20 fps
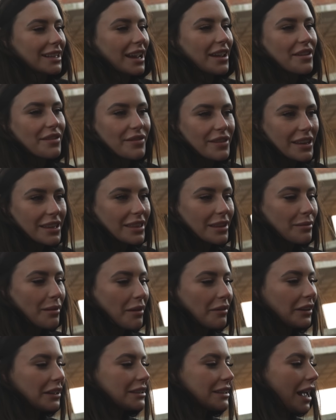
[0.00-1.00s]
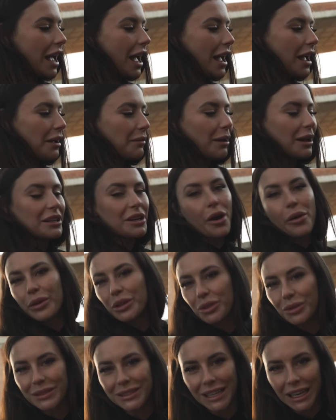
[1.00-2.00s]
I feed them every time. I know
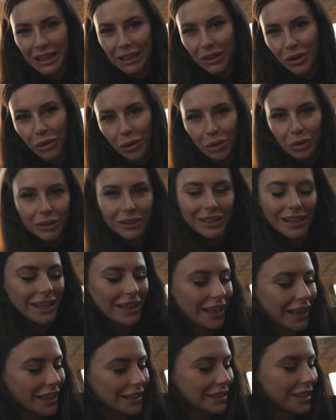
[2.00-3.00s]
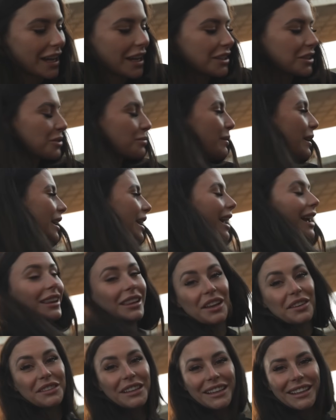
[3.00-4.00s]
which ones I can hold and I can't touch, but I
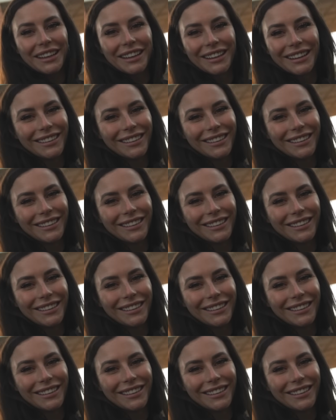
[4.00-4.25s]
love it.